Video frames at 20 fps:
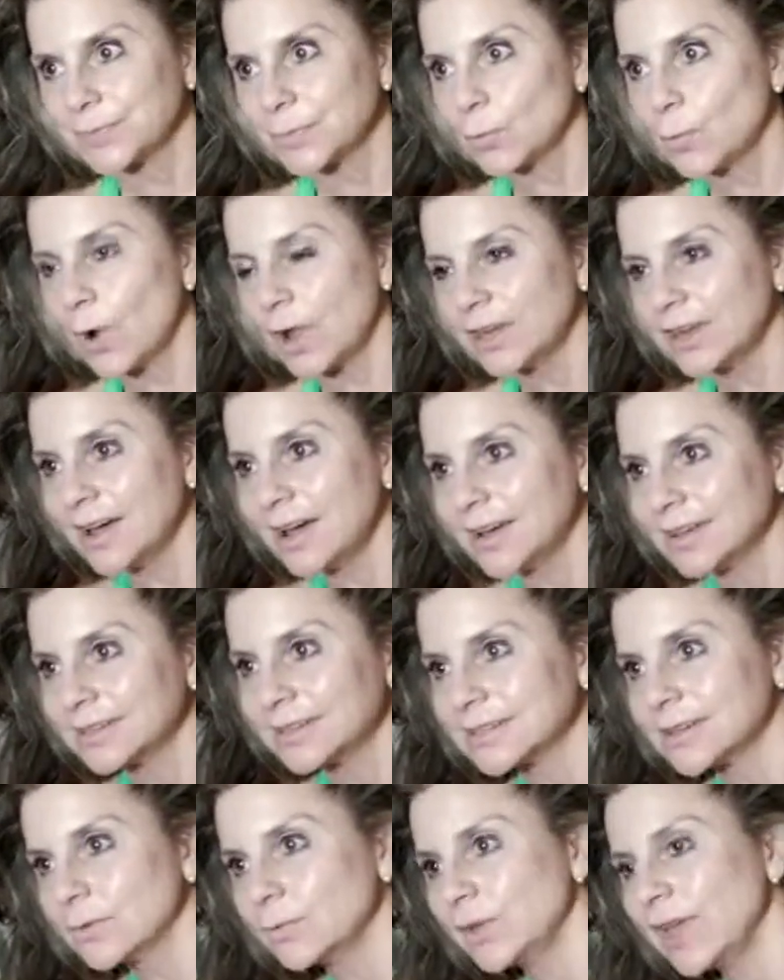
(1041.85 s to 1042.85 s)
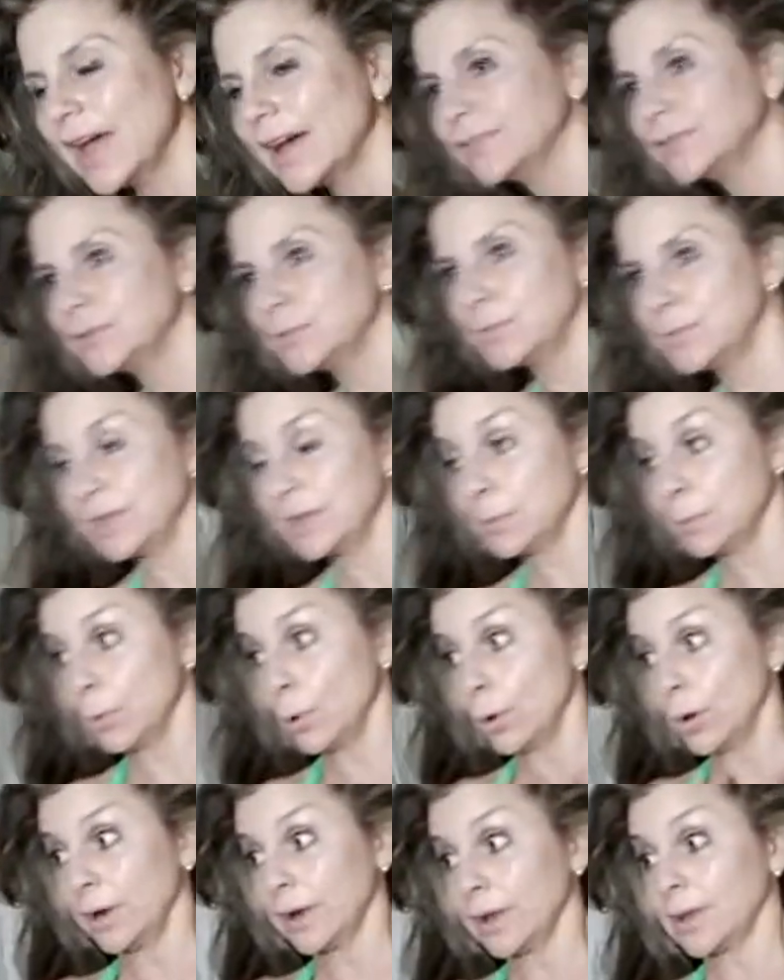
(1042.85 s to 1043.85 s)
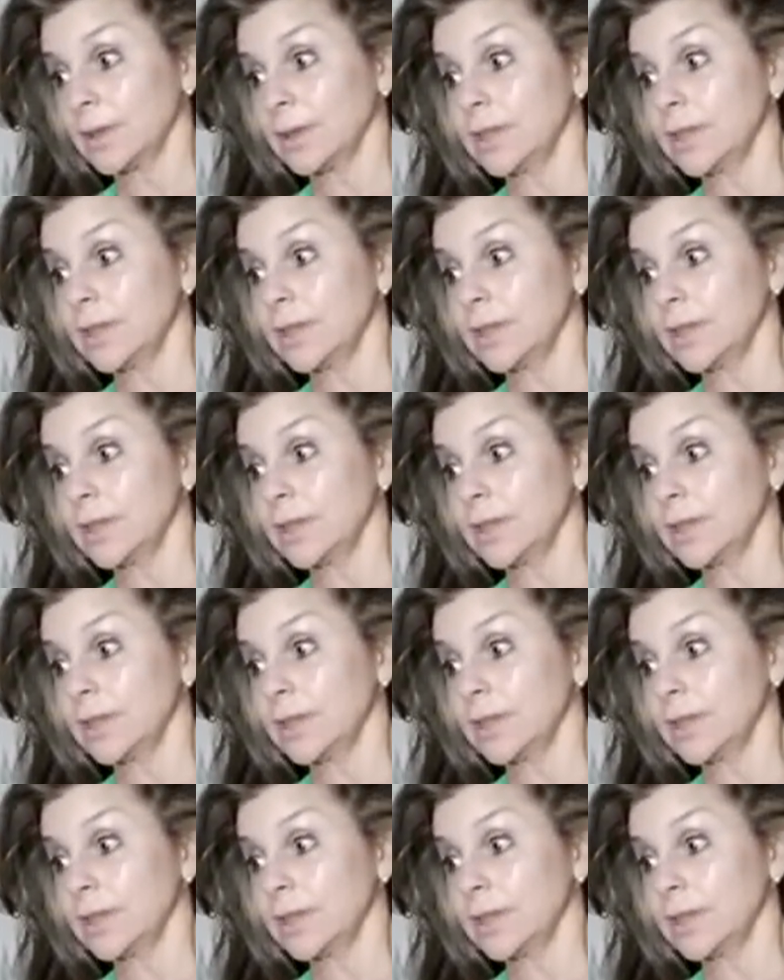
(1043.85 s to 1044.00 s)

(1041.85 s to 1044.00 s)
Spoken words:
Why not? We have to be more